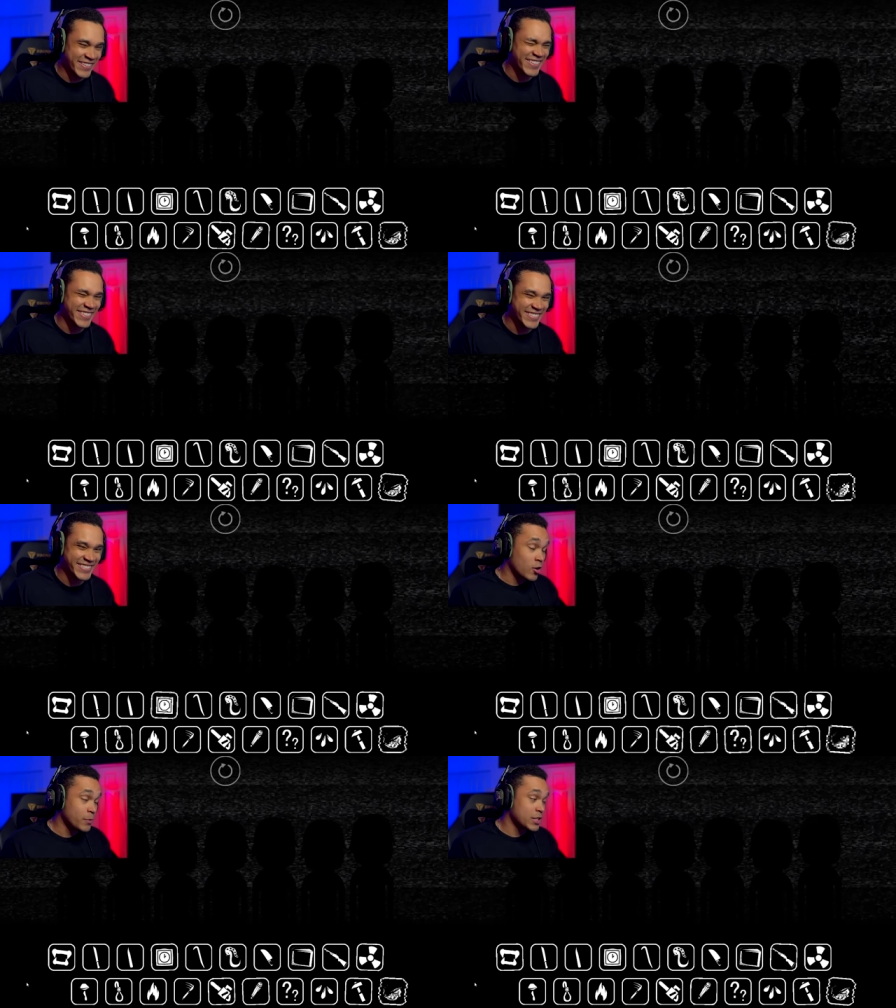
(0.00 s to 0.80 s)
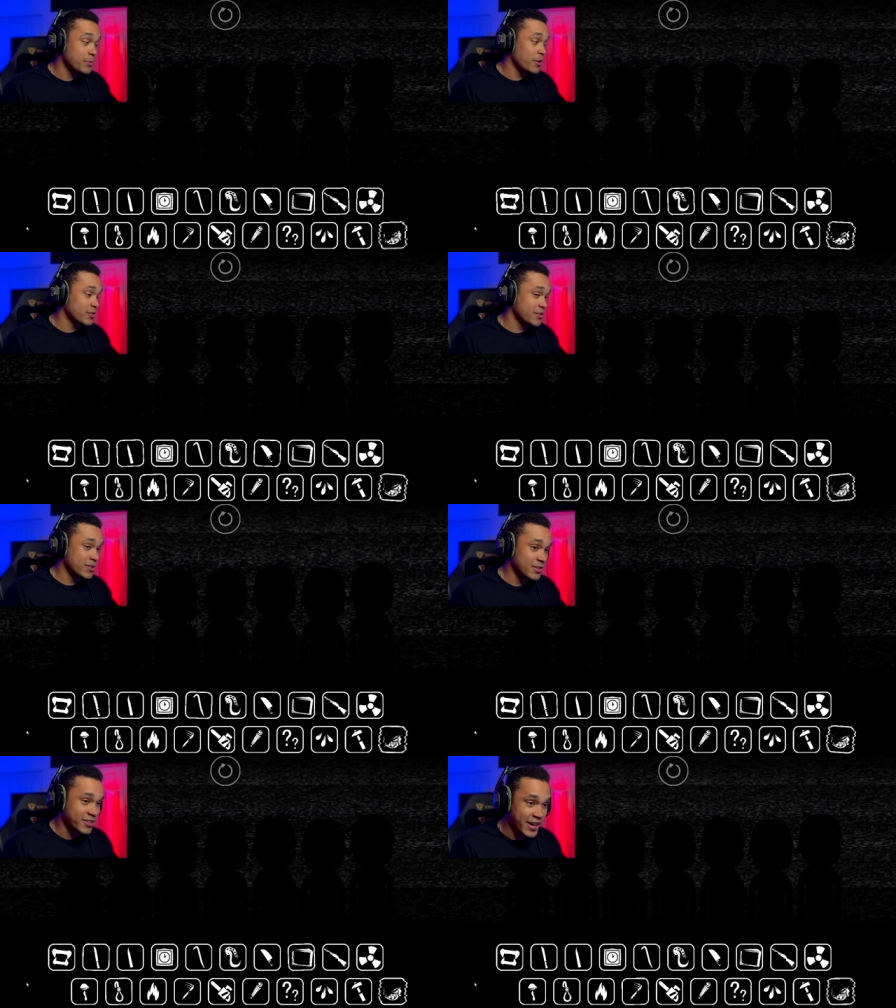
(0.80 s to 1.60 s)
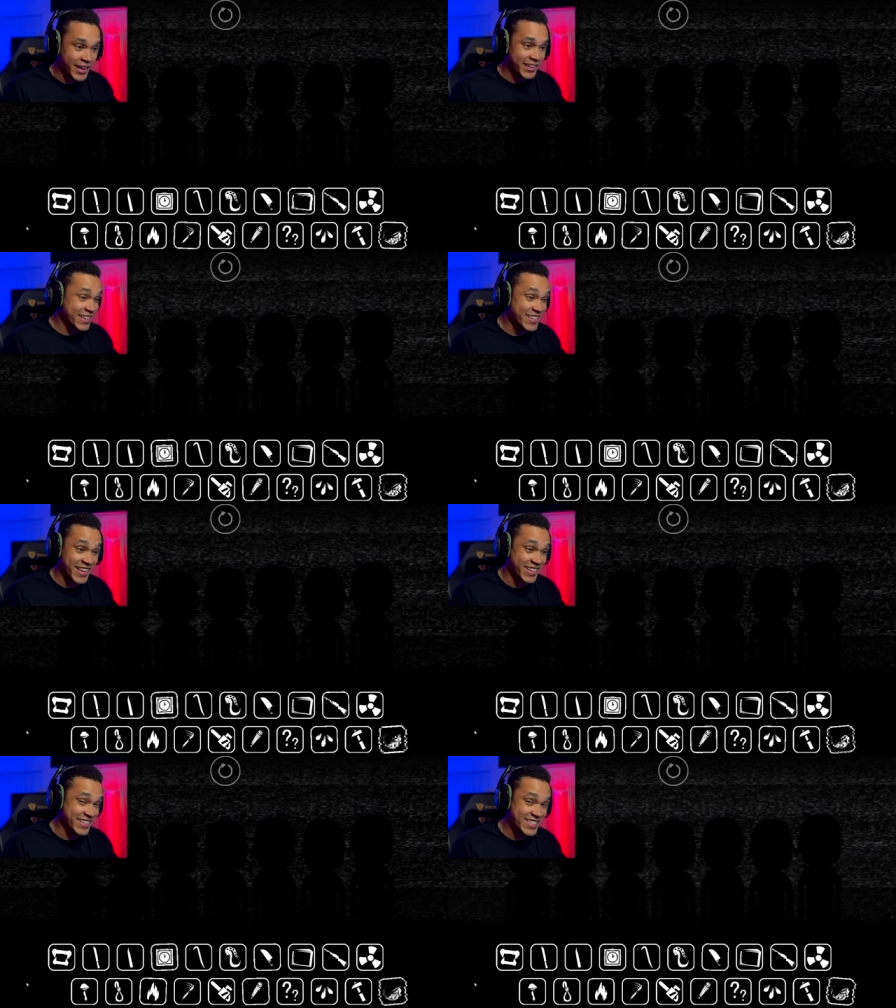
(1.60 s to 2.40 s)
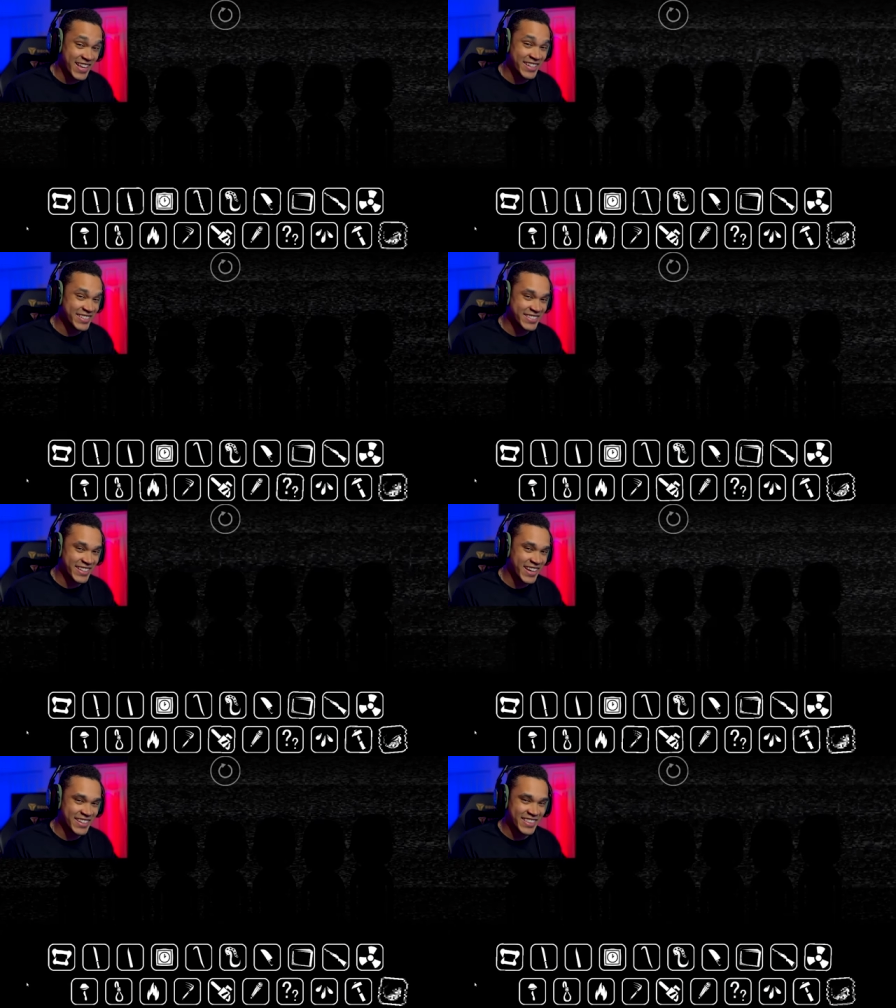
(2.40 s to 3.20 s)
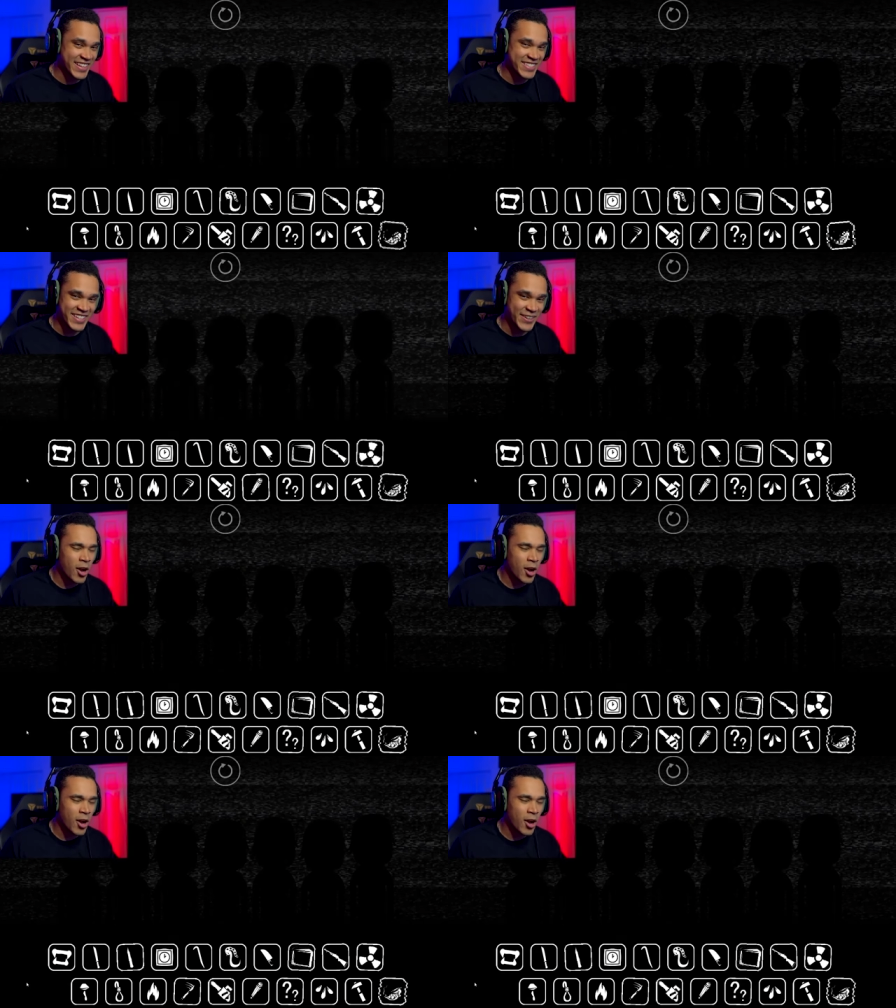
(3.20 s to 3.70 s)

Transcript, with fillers: I hope these polos are doing all right, because I don't, I don't think so.